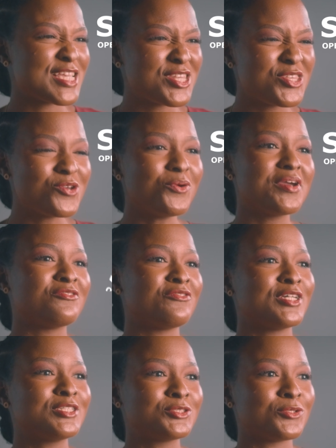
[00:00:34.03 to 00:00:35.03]
a new
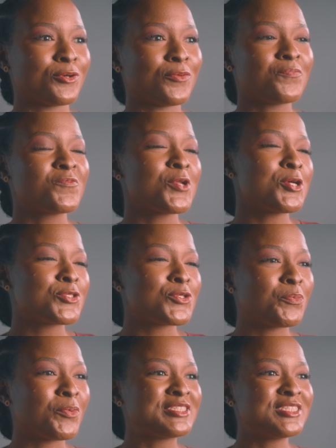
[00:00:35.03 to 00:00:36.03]
investor,
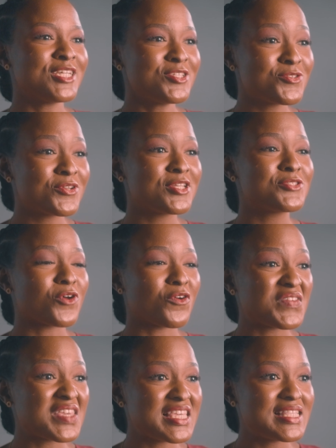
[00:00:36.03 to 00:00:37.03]
to purchase units
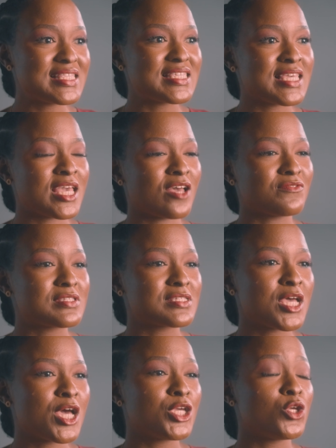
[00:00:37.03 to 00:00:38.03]
of ETFs,
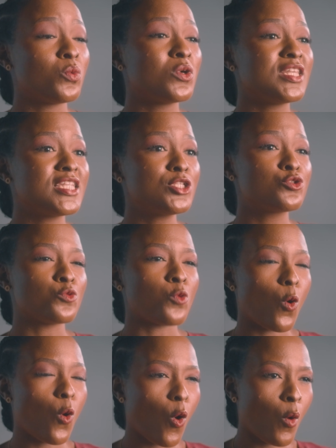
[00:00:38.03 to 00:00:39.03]
you will need to
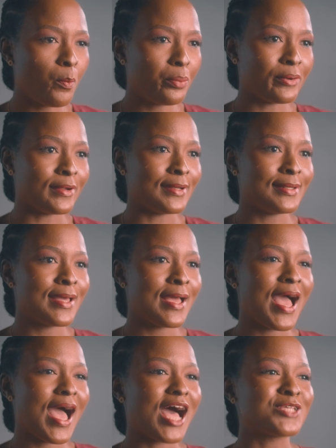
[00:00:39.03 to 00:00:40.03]
open
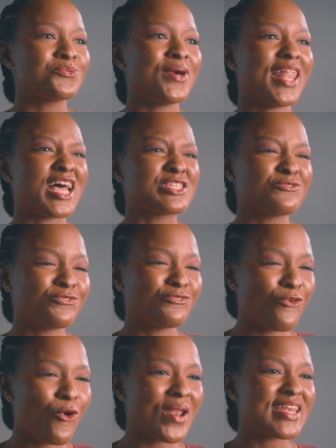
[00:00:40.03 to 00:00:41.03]
as well as
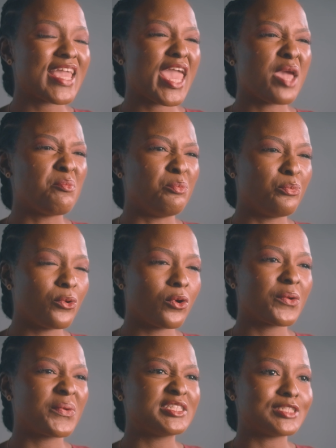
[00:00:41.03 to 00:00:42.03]
fund a
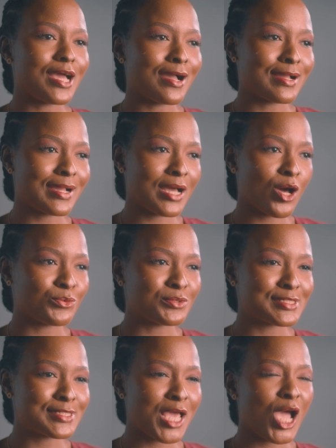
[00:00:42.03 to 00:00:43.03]
brokerage
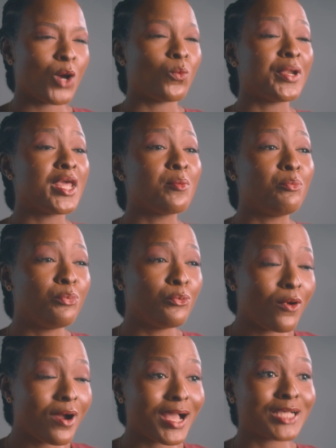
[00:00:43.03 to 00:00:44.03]
account with a
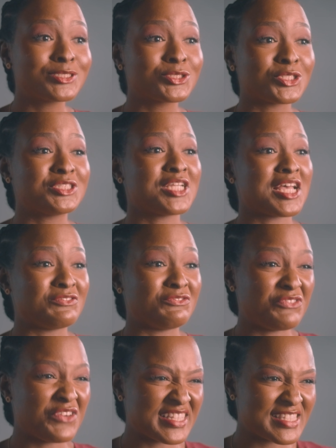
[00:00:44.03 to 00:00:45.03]
broker such as
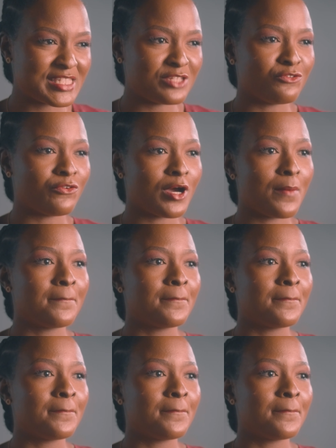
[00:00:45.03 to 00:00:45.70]
Vetiva.